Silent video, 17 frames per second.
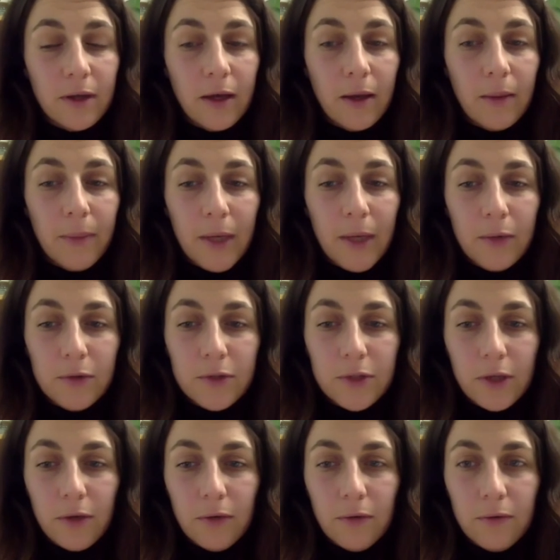um, and
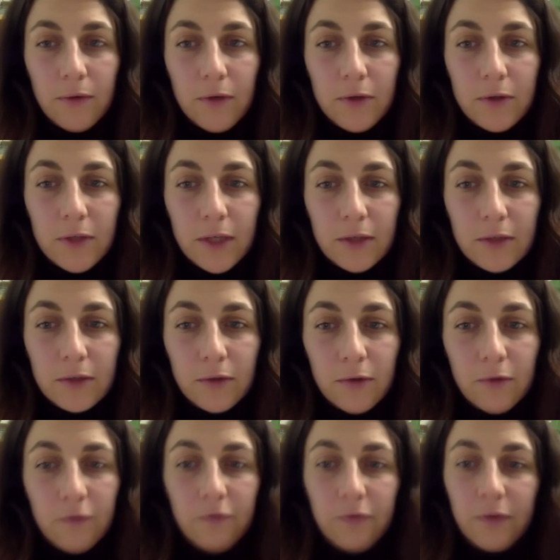also using
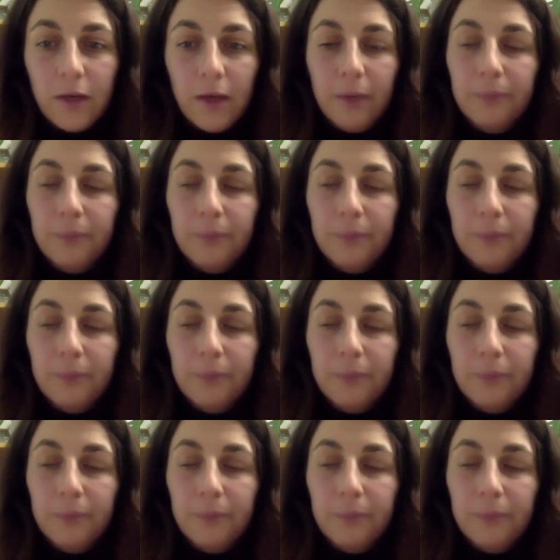sort of